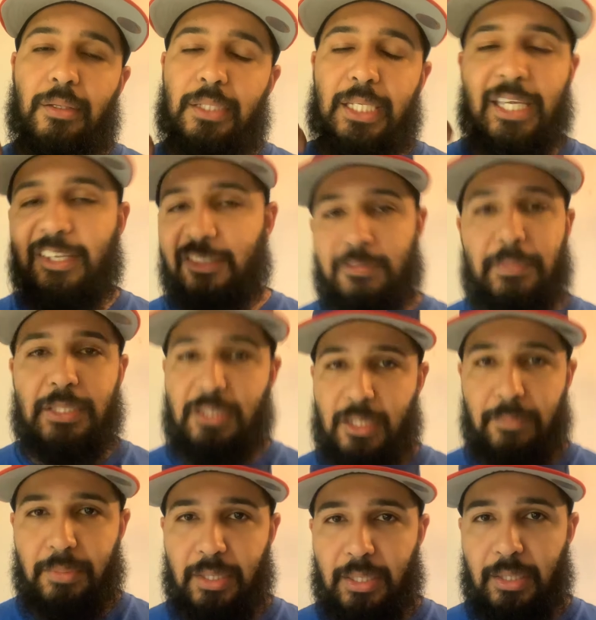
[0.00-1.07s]
gives me
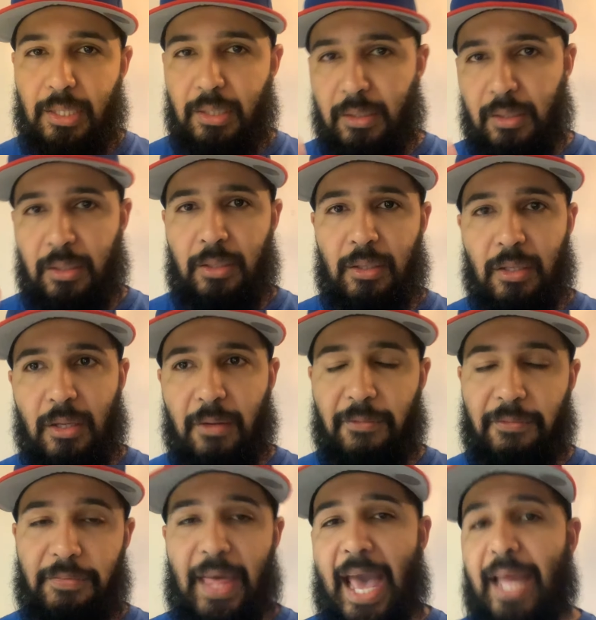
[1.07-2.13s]
something of
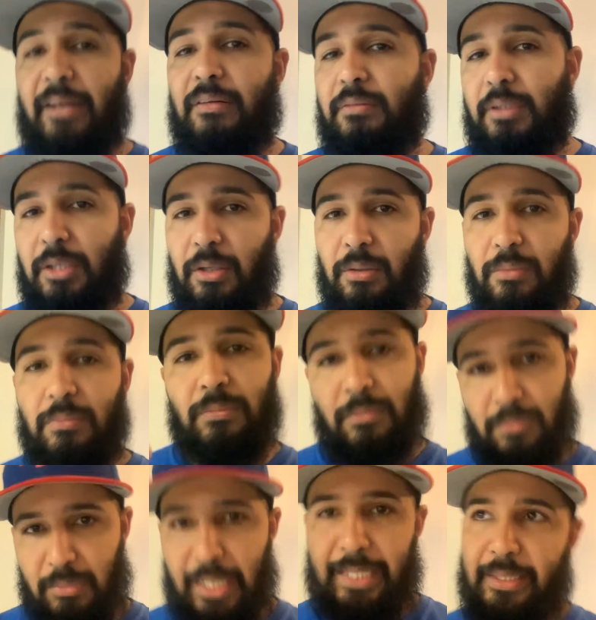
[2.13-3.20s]
that,
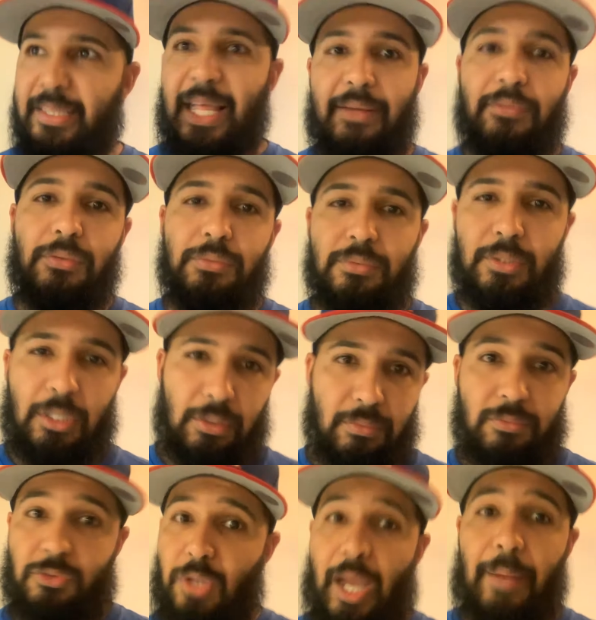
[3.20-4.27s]
like level,
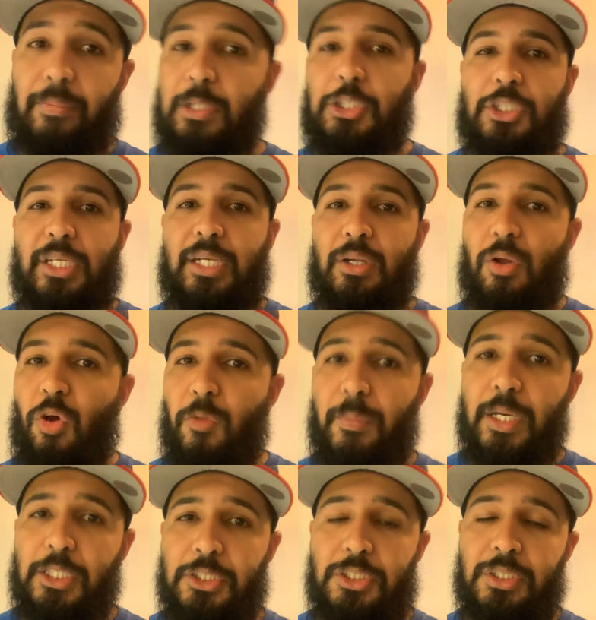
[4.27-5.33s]
So I appreciate it a whole
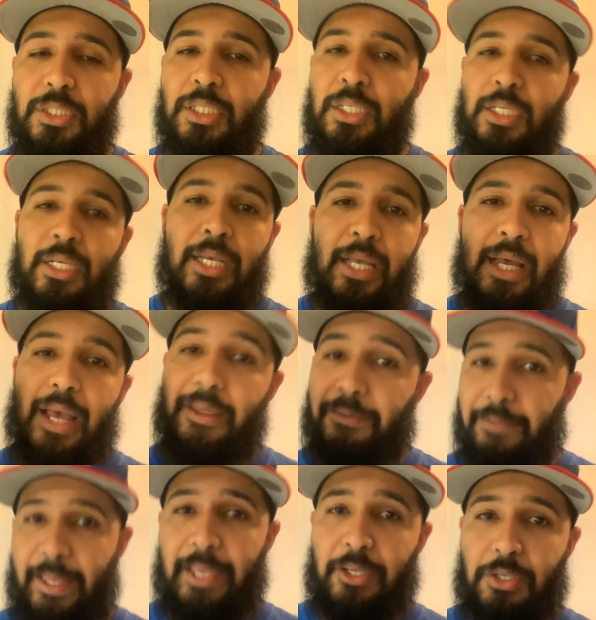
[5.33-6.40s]
bunch. I
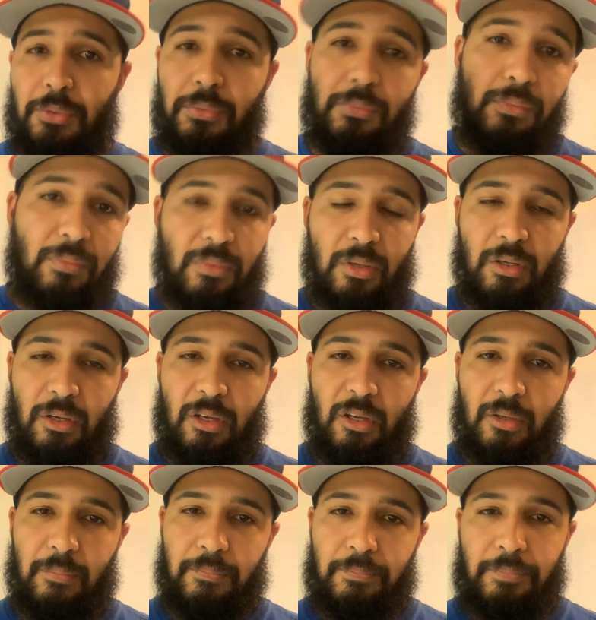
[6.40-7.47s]
thank you,
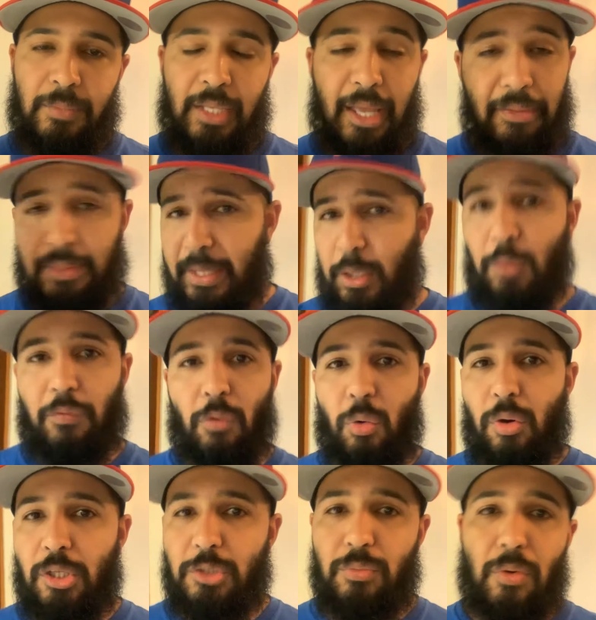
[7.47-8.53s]
and thank you for
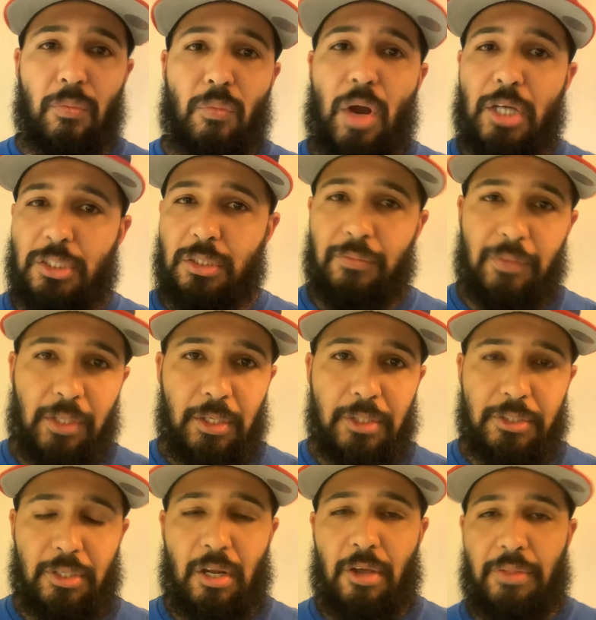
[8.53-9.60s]
always watching the videos
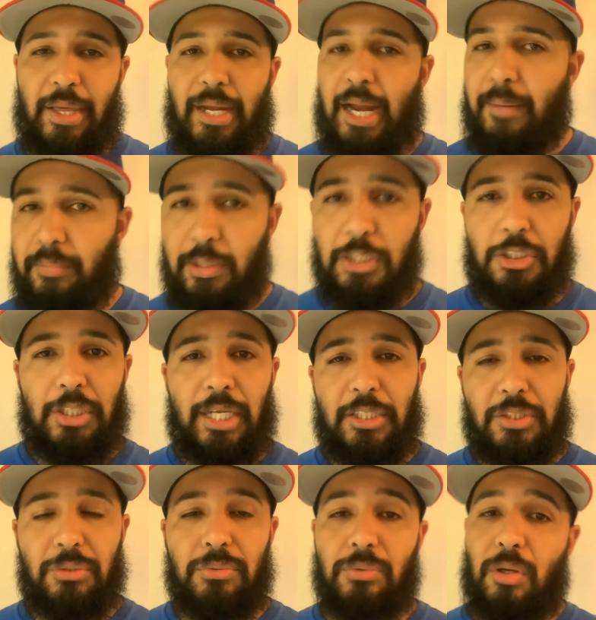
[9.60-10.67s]
and all that. I appreciate
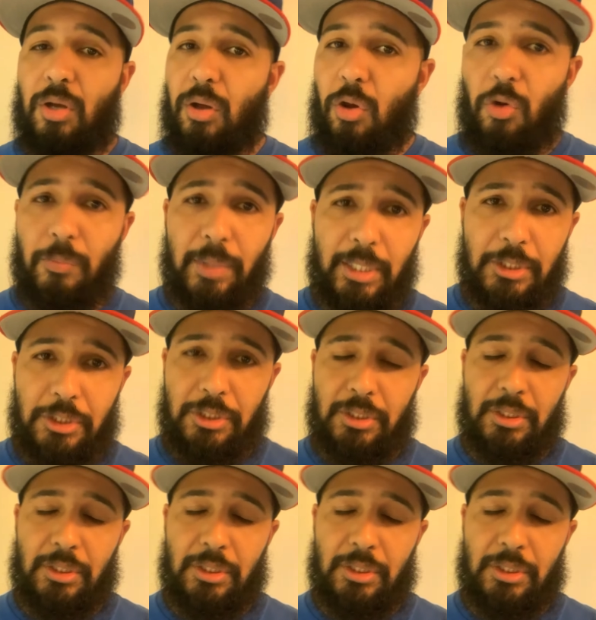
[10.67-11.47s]
you a whole bunch,